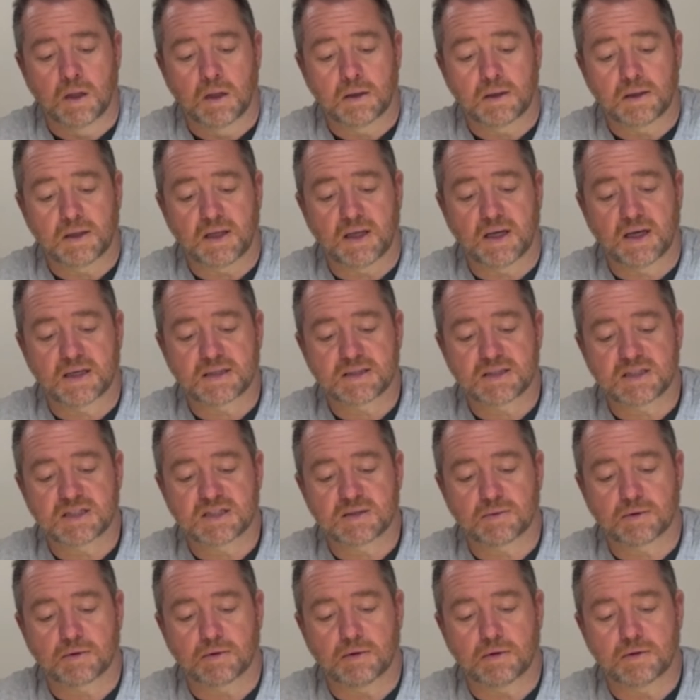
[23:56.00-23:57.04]
Yeah, I see
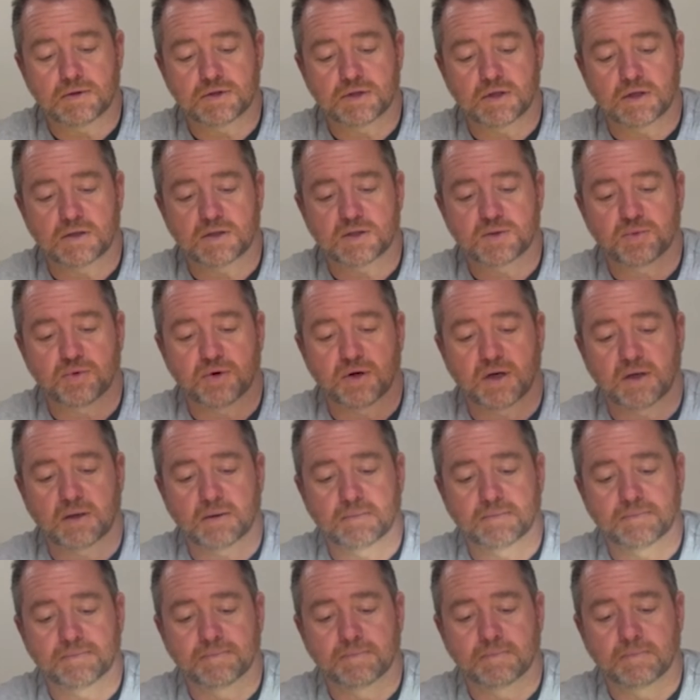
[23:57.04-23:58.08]
some corrosion on the spring.
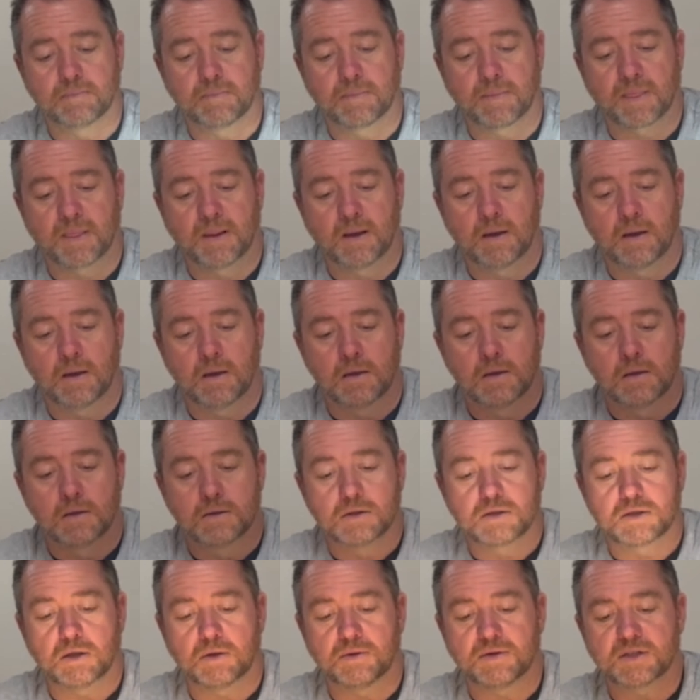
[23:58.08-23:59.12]

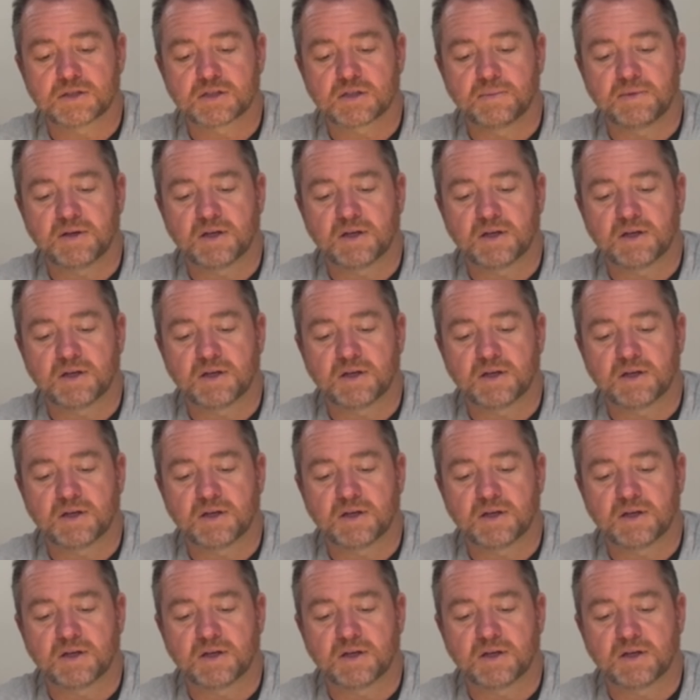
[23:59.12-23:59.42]
So this could be